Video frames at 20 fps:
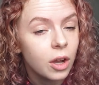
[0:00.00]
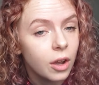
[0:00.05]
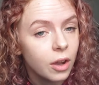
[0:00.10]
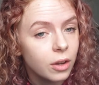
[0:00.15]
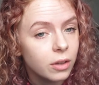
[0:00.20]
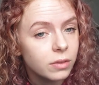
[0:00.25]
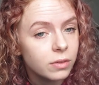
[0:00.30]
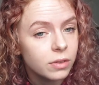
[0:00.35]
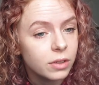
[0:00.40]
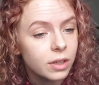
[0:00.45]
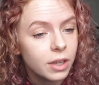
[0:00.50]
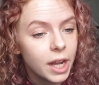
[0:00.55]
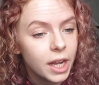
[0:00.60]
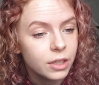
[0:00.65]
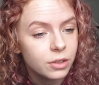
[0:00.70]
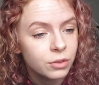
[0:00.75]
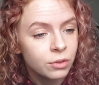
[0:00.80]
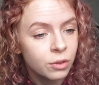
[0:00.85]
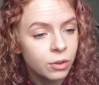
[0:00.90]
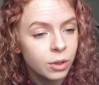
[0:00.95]
over
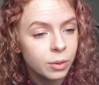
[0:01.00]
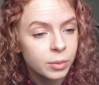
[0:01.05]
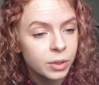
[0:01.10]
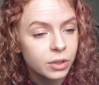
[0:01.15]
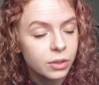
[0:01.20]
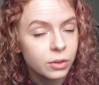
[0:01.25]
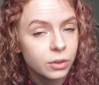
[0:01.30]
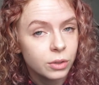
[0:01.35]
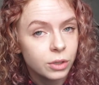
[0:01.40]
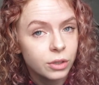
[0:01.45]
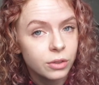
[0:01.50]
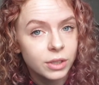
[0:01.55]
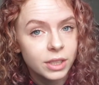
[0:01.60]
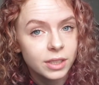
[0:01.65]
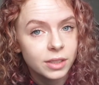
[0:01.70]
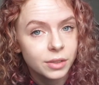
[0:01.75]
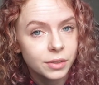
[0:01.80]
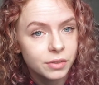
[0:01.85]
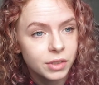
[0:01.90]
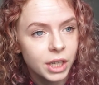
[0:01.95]
astronomical
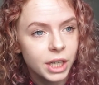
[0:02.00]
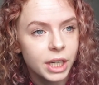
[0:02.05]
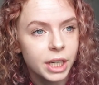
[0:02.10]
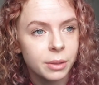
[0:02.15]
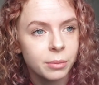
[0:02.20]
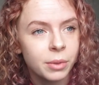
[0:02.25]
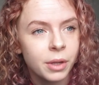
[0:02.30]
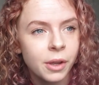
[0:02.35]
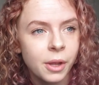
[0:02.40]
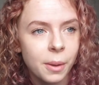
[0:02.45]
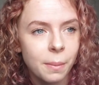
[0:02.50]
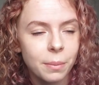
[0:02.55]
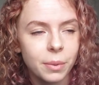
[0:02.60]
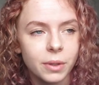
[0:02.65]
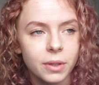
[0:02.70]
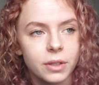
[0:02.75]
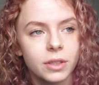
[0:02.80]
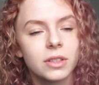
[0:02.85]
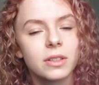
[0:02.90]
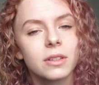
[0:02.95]
units of time
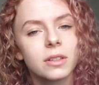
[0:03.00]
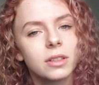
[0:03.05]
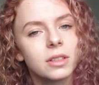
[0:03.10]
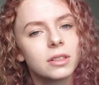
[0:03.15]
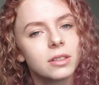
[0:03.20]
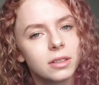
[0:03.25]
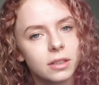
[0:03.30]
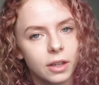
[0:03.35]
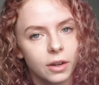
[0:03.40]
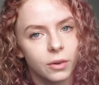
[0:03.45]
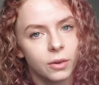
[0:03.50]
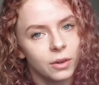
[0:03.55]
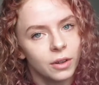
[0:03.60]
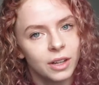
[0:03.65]
but still